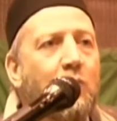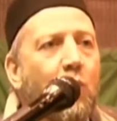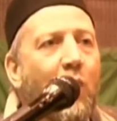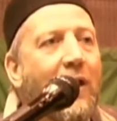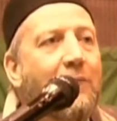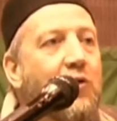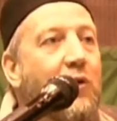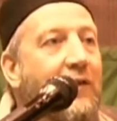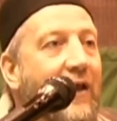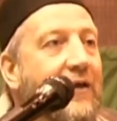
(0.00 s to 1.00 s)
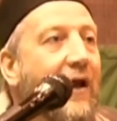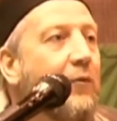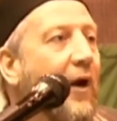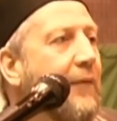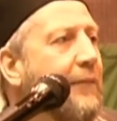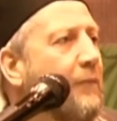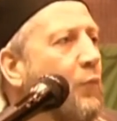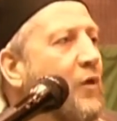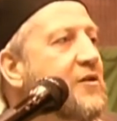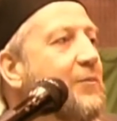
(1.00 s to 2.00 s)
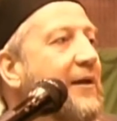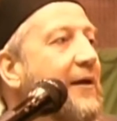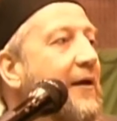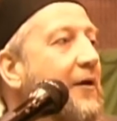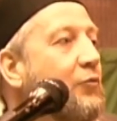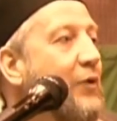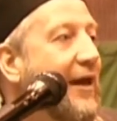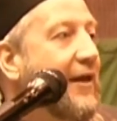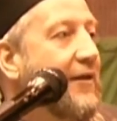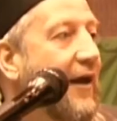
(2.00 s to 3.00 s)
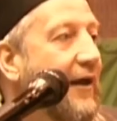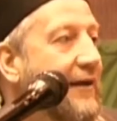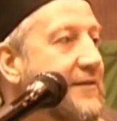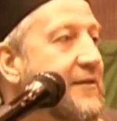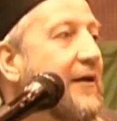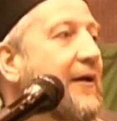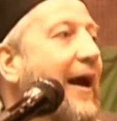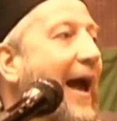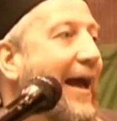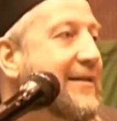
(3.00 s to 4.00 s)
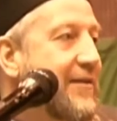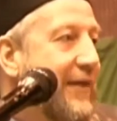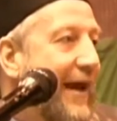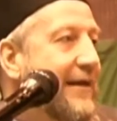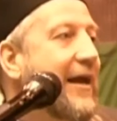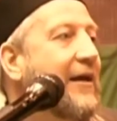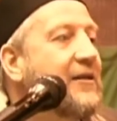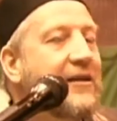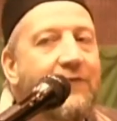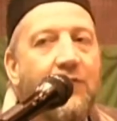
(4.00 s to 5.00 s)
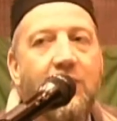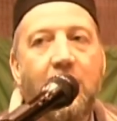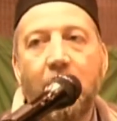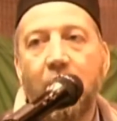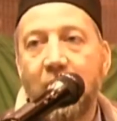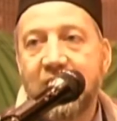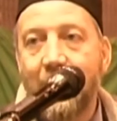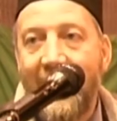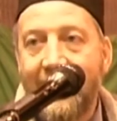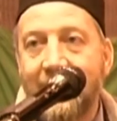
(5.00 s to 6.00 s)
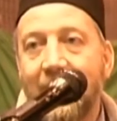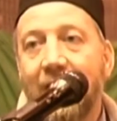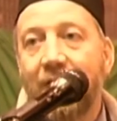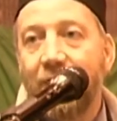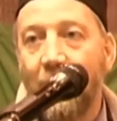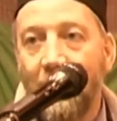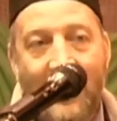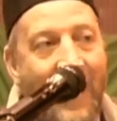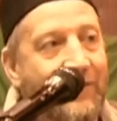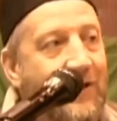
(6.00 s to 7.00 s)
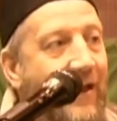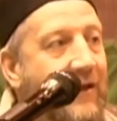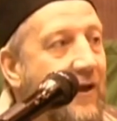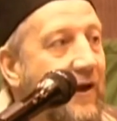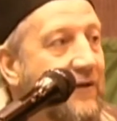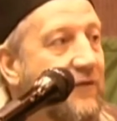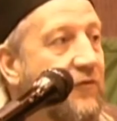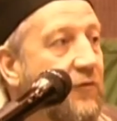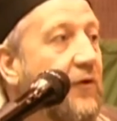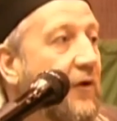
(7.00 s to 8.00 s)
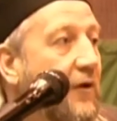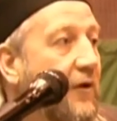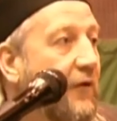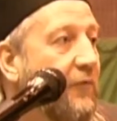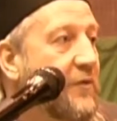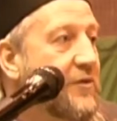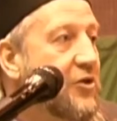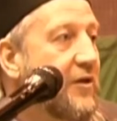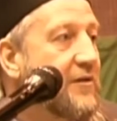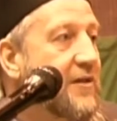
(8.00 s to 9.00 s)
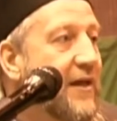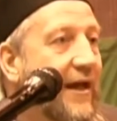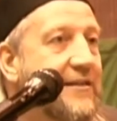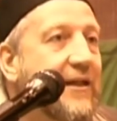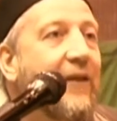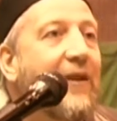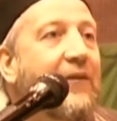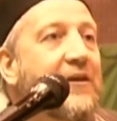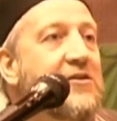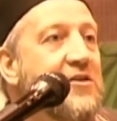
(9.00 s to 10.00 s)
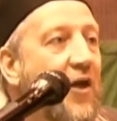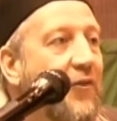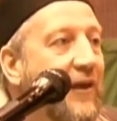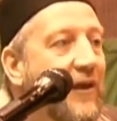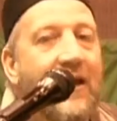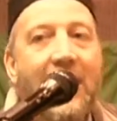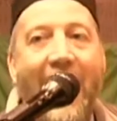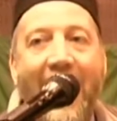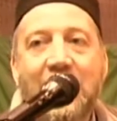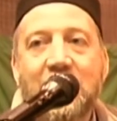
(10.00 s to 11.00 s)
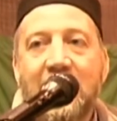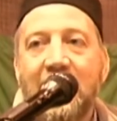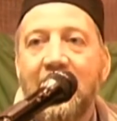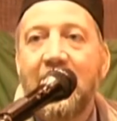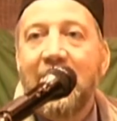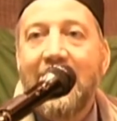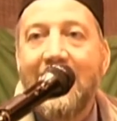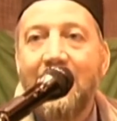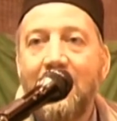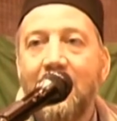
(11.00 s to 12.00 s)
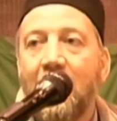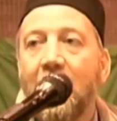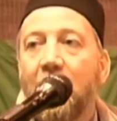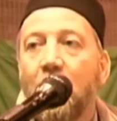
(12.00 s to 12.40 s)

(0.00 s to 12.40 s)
when I'm doing that, I want to be recognized as that and given the respect for having that kind of position in society, and that there's nothing actually in